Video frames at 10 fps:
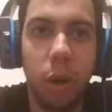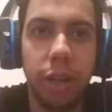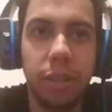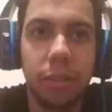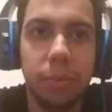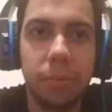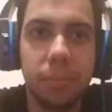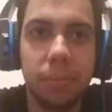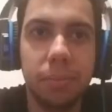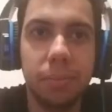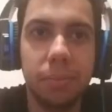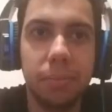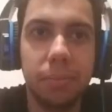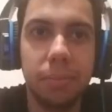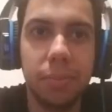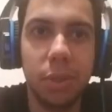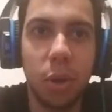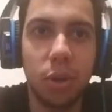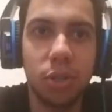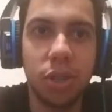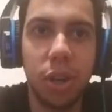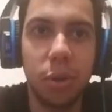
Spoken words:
won the whole show.